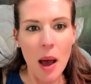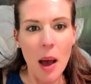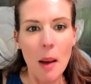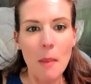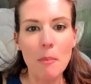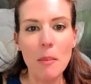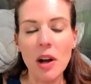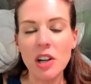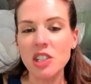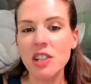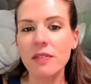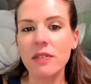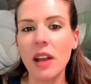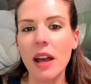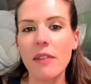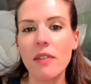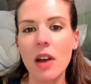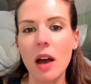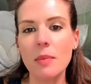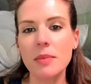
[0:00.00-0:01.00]
Much of
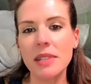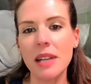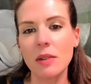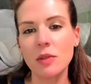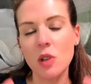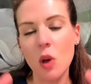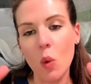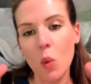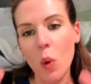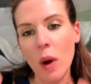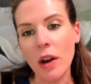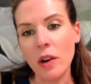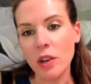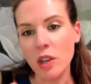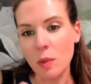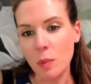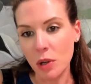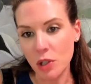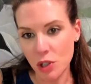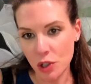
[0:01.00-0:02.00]
life comes down to where you
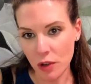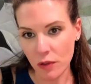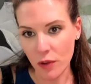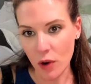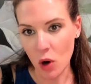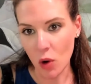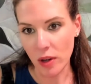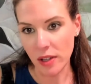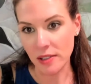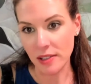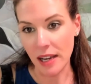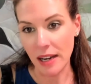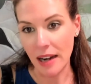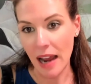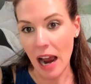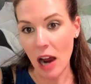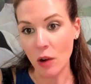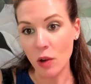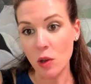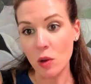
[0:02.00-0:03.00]
put your focus and
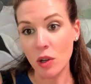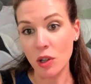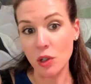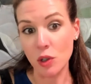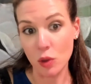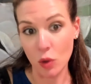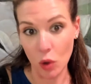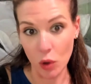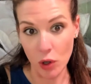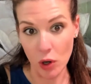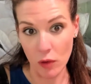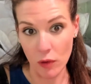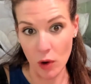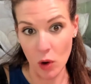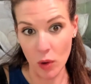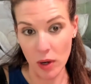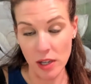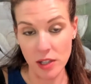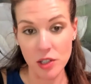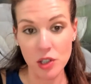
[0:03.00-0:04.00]
how you control your
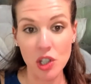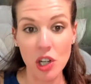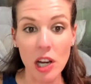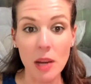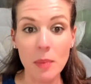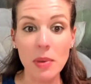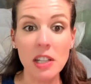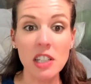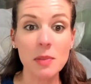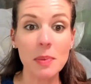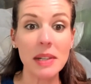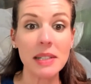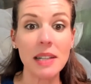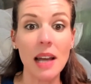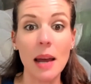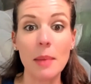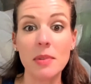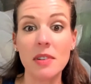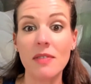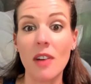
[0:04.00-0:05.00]
focus. Champions spend
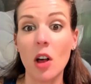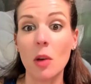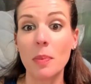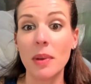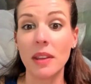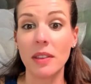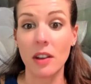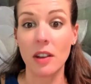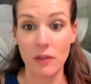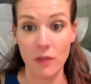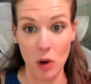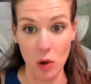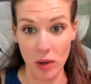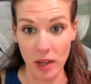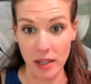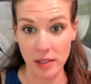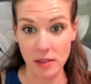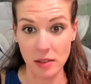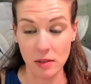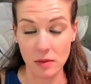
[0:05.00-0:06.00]
time developing their
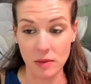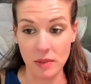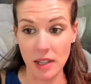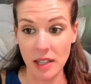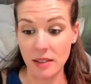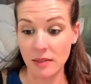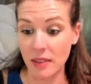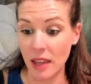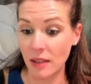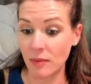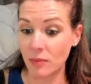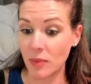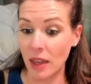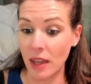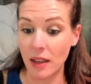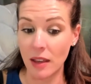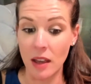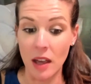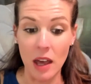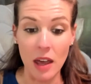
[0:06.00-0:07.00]
focus.
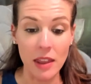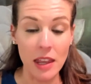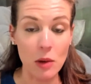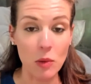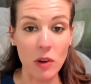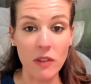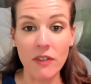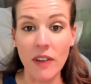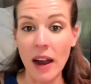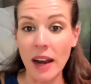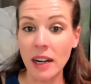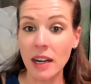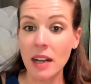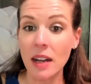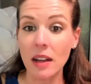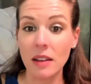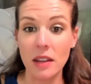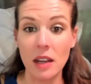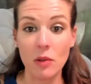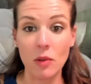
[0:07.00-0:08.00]
They refine it
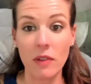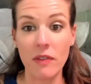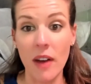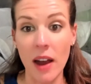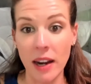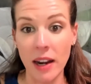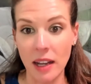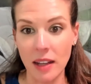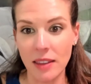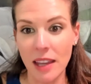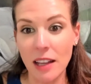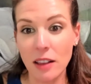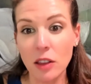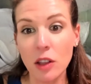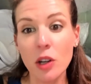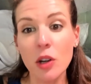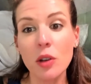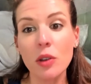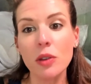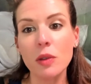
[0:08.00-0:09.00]
and they refine it. They
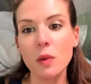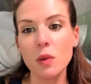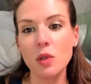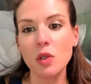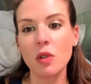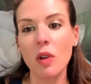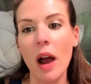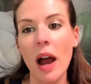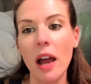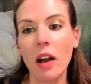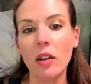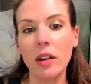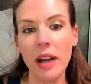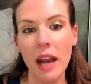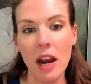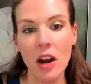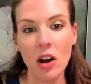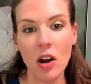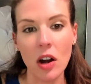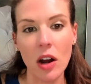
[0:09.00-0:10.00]
learn through trial and
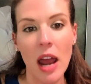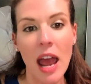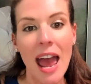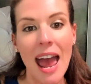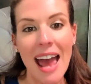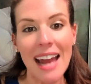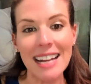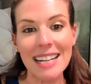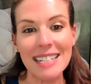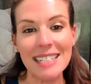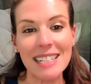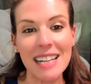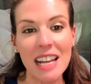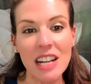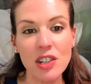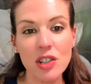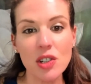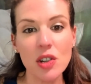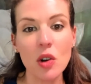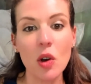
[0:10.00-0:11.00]
error and
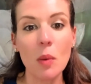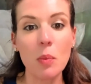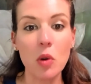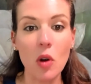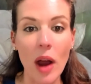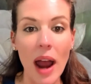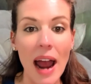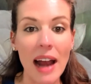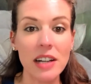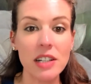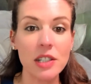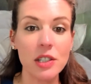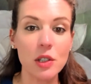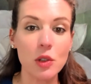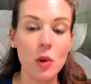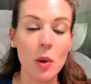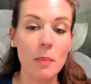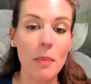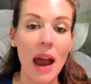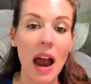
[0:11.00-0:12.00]
intentional practice through
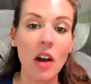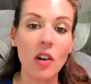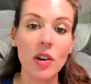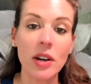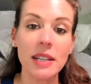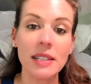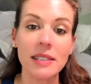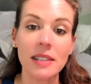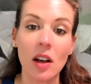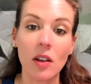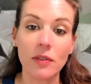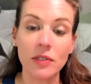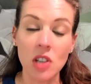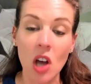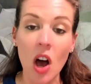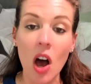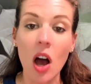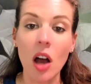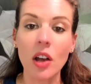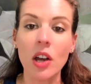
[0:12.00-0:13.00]
empowering
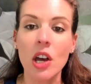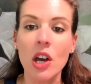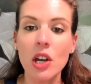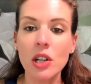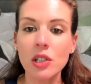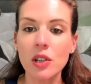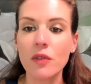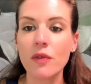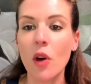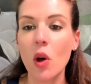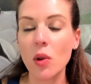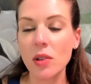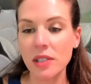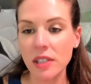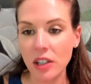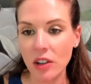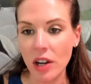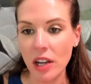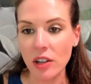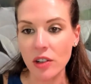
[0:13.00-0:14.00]
self-talk to focus
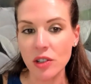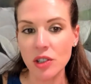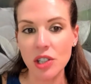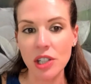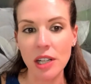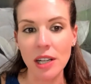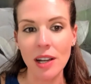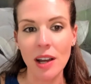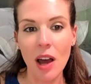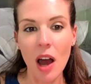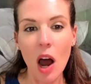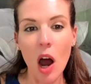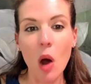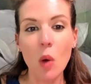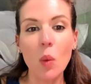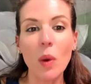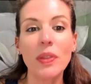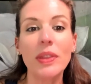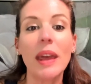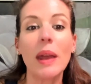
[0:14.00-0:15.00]
their energy on
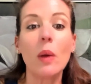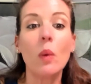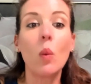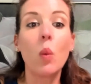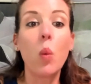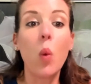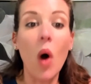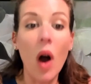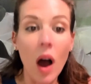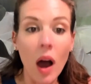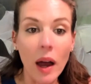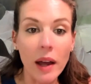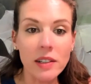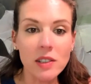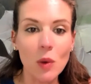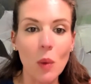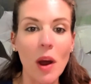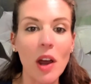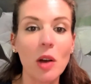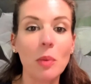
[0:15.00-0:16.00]
what they want
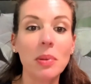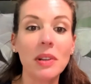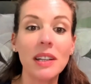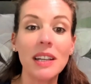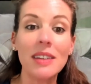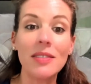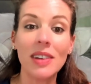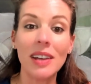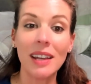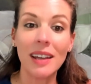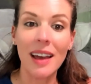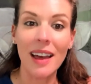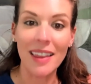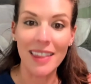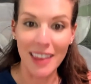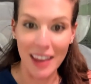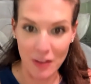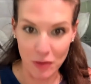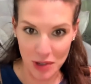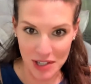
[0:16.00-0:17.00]
while believing
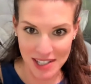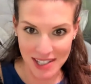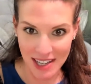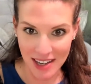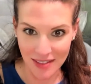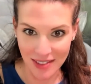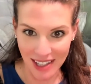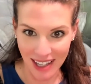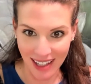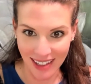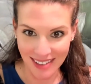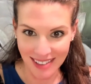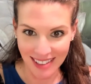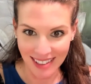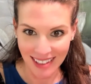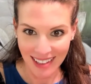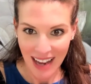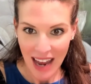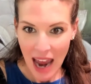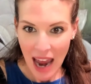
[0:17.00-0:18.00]
they've received it.
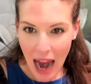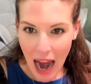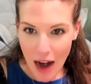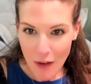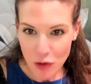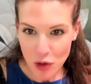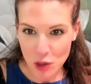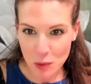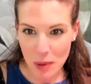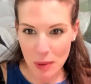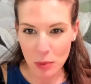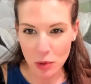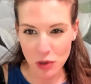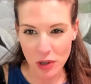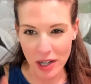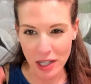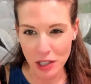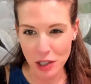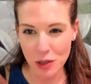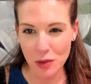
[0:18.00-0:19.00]
Average people try
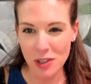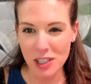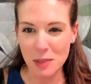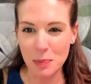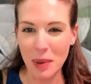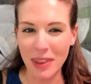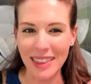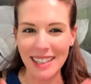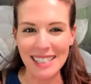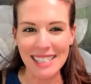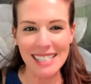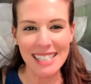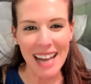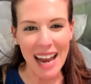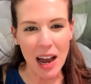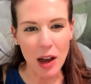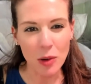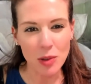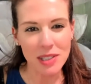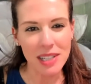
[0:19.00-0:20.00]
to do this, but the
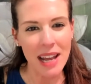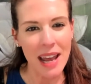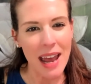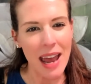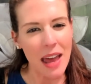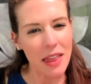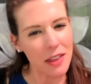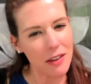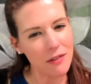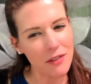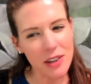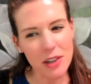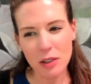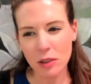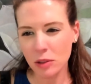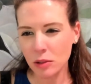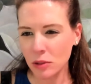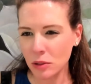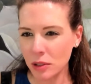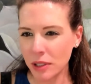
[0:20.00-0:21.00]
doubt and the fear,
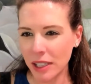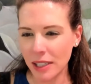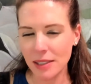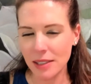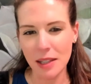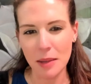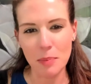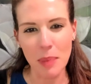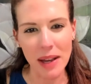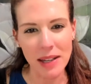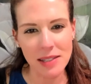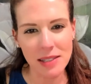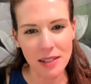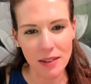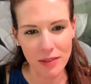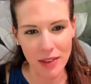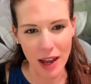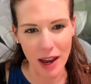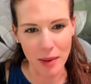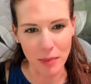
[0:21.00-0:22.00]
it gets the best of
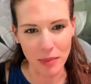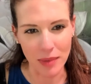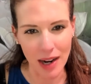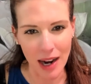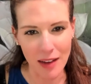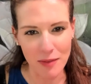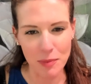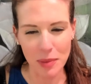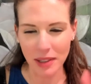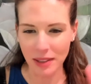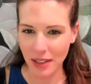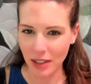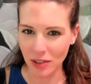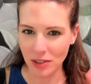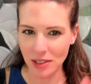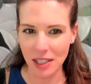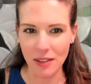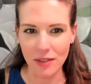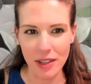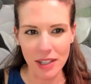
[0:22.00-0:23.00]
them. I've been
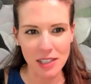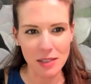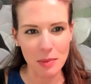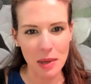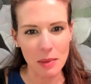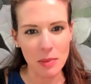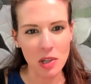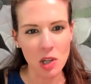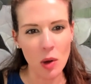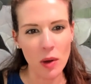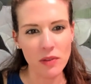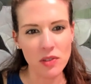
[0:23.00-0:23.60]
guilty of this. Maybe you have